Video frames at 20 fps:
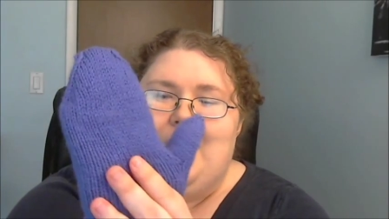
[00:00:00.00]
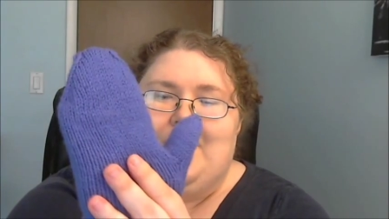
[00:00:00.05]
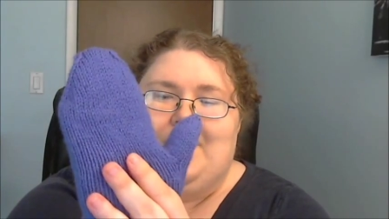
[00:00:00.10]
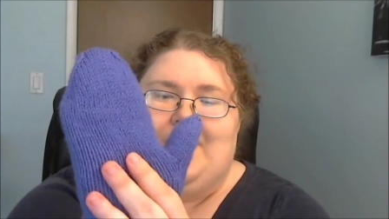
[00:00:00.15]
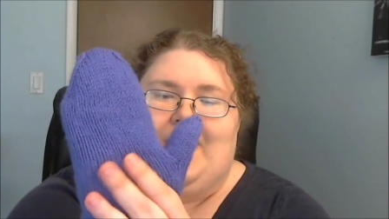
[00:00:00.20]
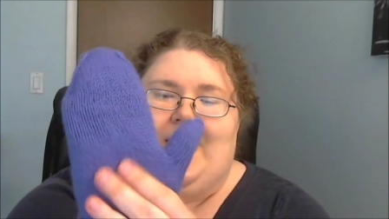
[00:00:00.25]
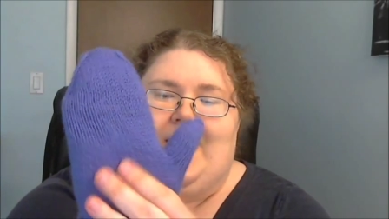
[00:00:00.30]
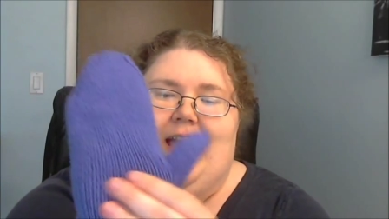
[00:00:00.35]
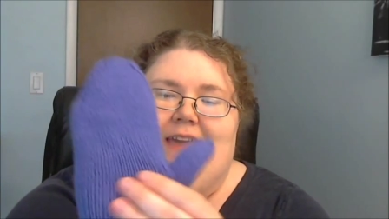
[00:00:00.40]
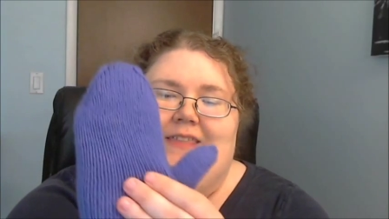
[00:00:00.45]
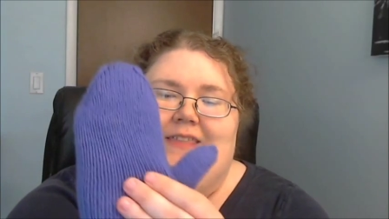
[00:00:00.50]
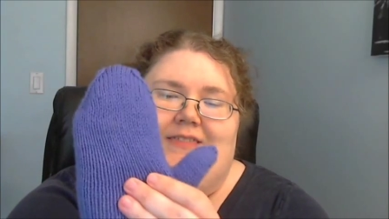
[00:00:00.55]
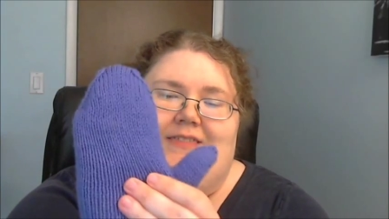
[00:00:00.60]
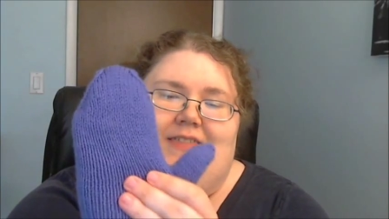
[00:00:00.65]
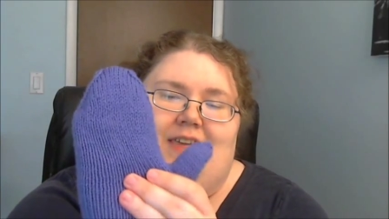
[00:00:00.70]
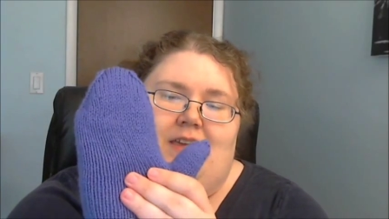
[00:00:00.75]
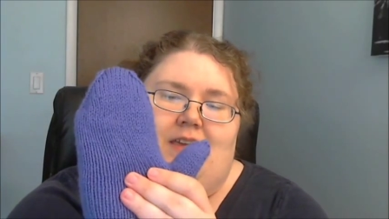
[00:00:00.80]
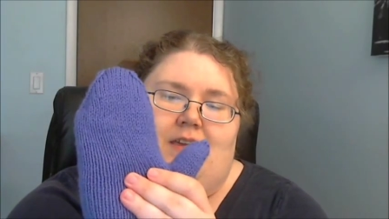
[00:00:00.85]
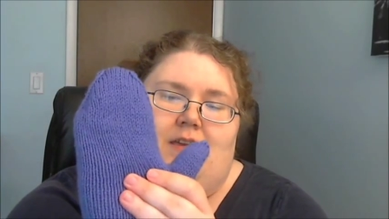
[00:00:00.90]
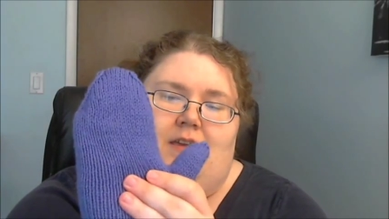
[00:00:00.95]
But I
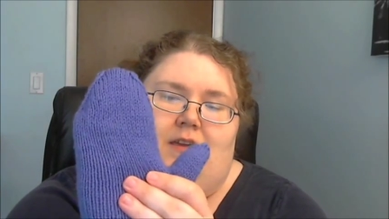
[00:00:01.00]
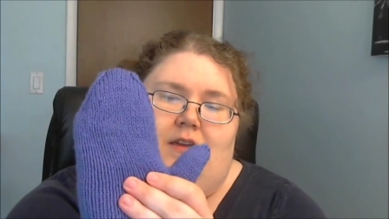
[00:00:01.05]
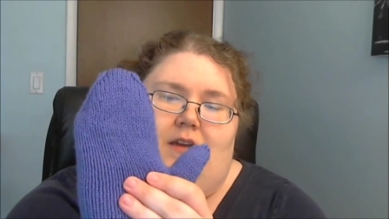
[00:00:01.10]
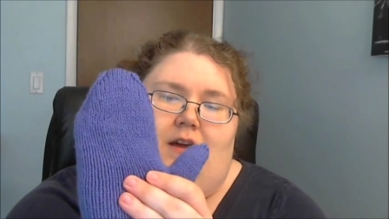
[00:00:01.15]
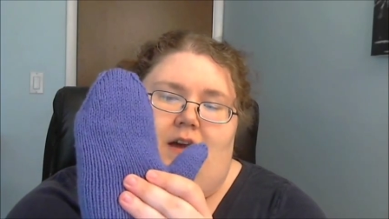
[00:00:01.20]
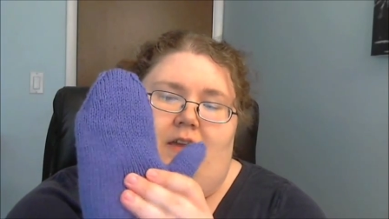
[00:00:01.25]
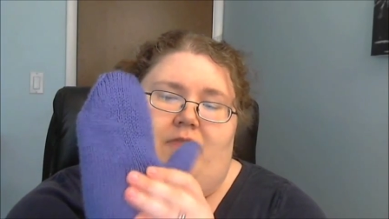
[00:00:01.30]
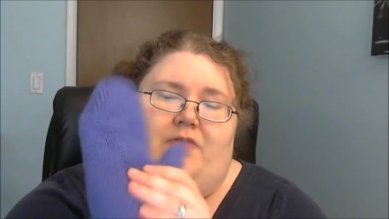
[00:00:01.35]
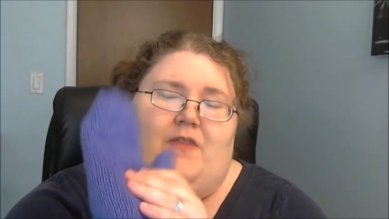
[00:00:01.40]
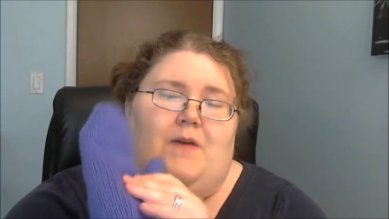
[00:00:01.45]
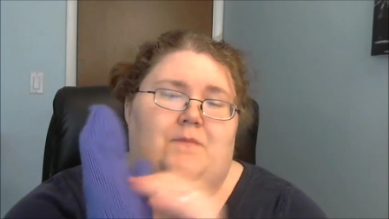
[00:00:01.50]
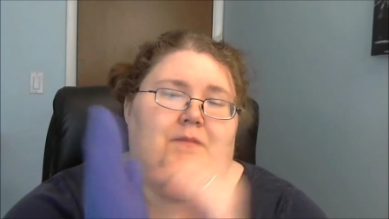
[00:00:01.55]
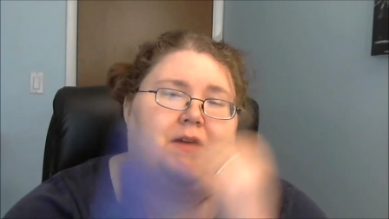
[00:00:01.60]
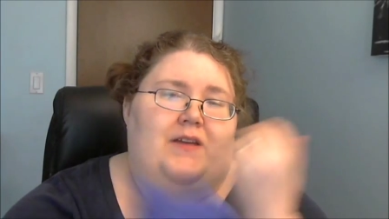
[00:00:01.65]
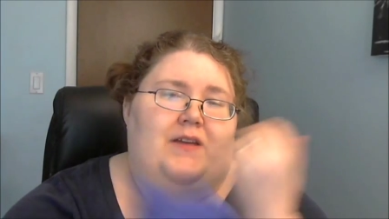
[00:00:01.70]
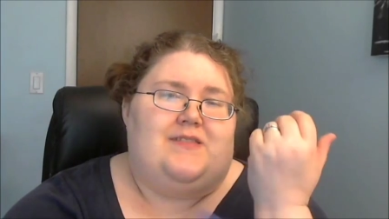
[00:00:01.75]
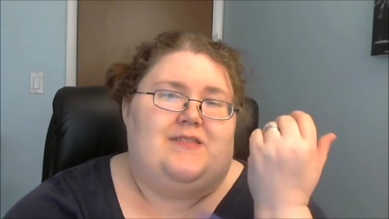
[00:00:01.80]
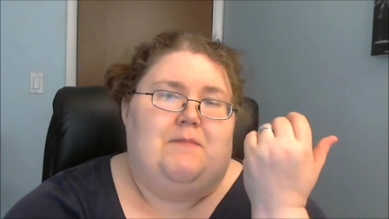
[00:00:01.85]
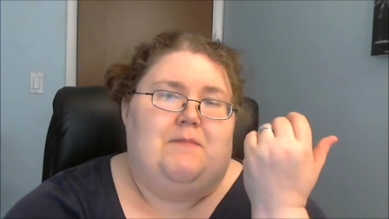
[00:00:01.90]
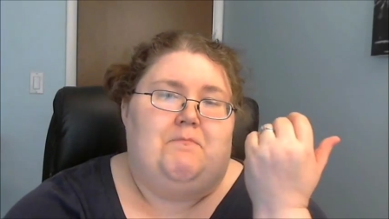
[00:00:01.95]
think a thumb
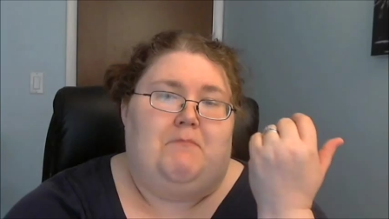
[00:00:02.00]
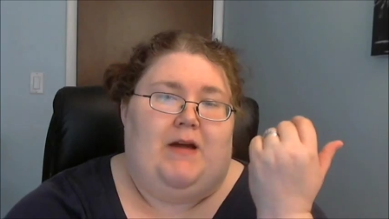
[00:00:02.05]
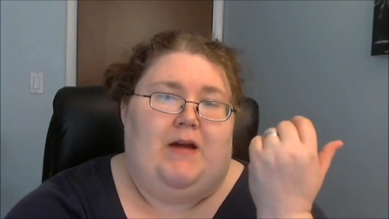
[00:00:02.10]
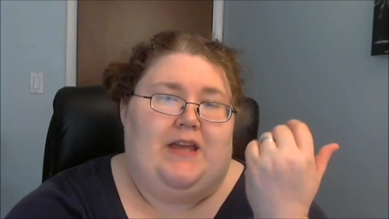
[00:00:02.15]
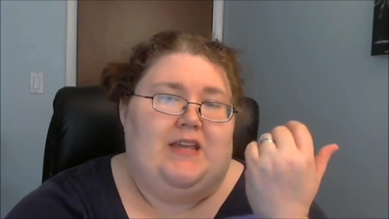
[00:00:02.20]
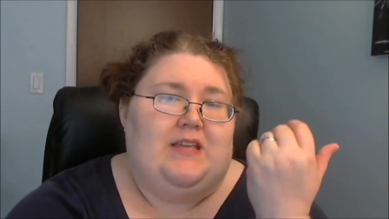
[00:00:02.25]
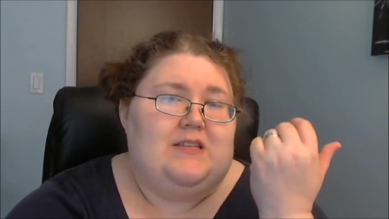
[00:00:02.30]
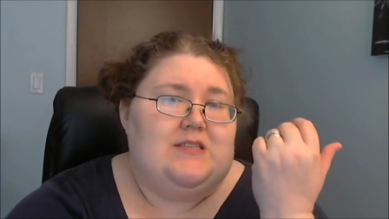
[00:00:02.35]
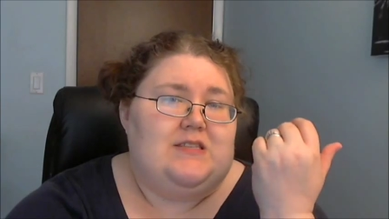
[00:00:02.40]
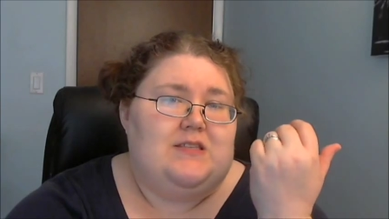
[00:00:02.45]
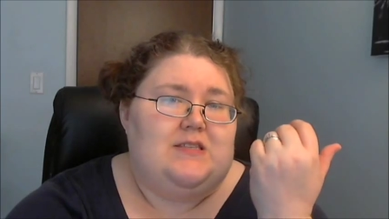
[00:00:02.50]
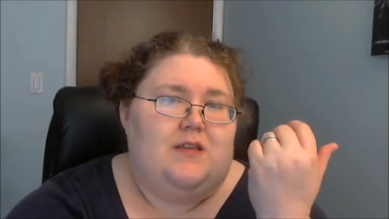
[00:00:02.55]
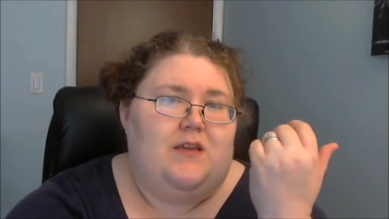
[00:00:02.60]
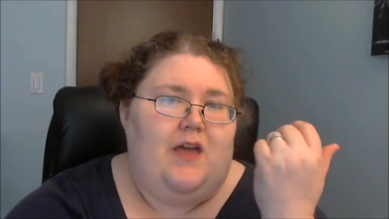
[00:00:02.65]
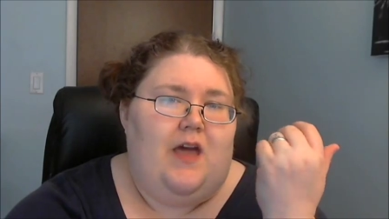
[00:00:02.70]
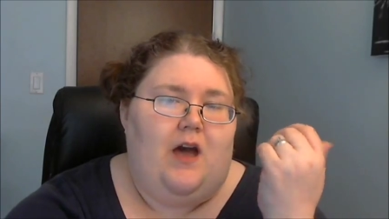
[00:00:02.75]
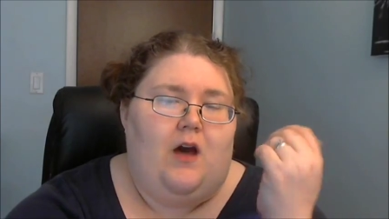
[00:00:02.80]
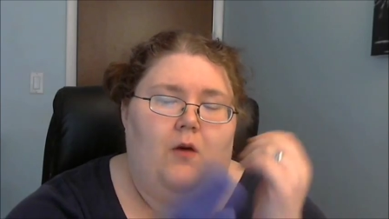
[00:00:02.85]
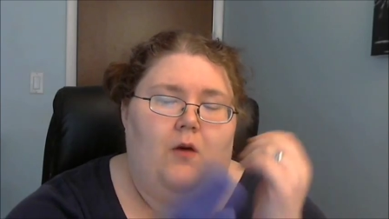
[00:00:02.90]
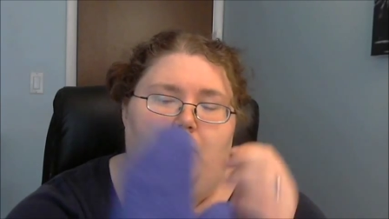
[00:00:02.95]
gusset might
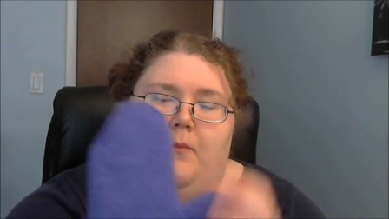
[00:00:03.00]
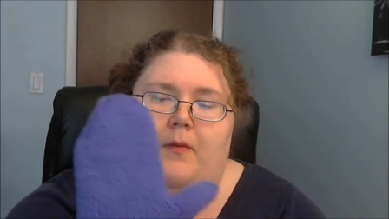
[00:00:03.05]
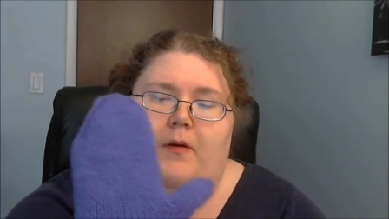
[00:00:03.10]
help.